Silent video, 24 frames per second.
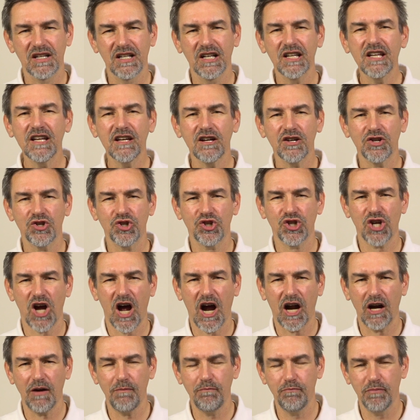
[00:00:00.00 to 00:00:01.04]
clear,
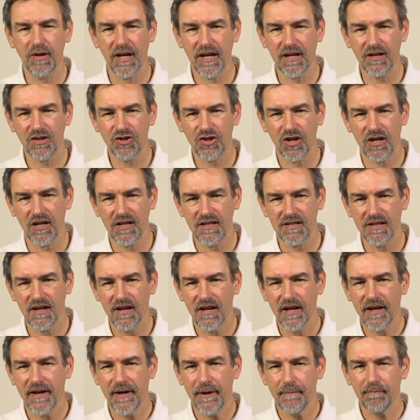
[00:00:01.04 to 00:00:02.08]
sharp pictures.
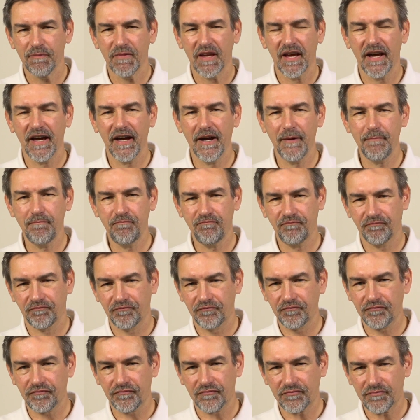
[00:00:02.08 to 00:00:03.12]

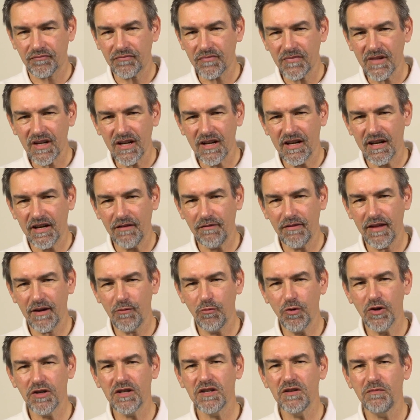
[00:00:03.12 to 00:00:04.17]
If there
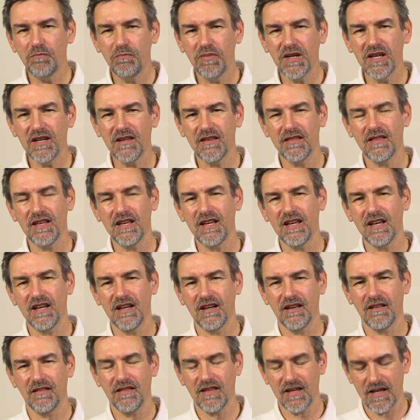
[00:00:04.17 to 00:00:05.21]
wouldn't be
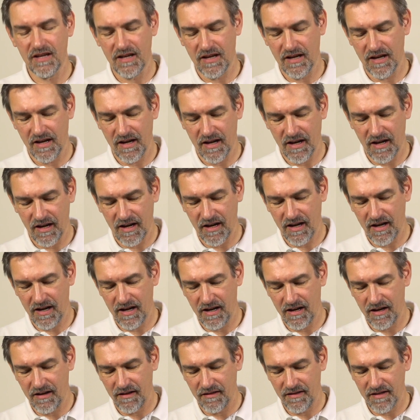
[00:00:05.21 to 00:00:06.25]

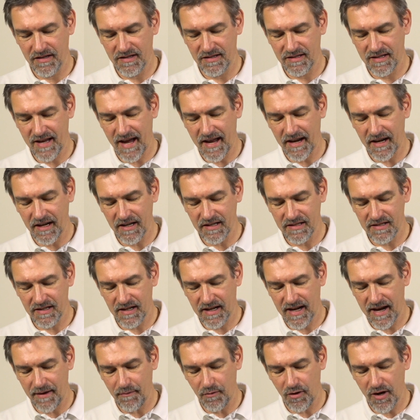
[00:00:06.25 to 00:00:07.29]
the settings, the
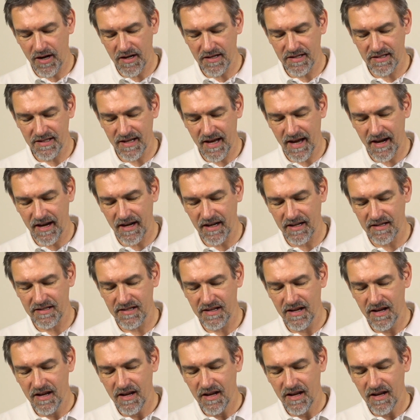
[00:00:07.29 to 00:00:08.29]
camera settings,